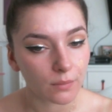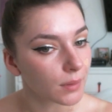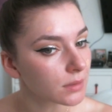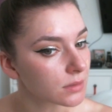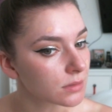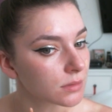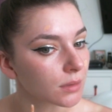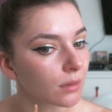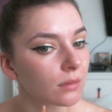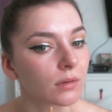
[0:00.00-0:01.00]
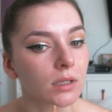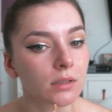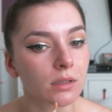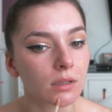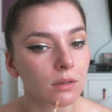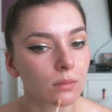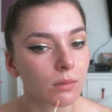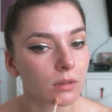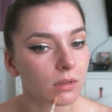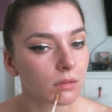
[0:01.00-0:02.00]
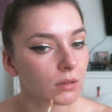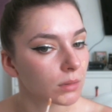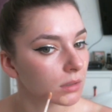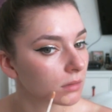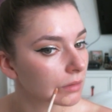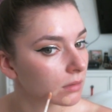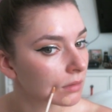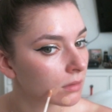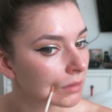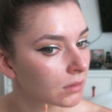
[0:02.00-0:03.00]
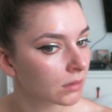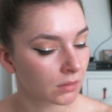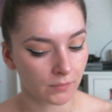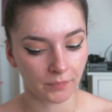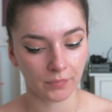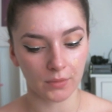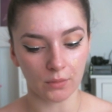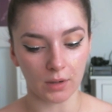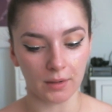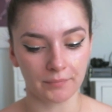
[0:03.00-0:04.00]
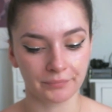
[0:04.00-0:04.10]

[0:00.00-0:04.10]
face is so red today. What is going on? Okay.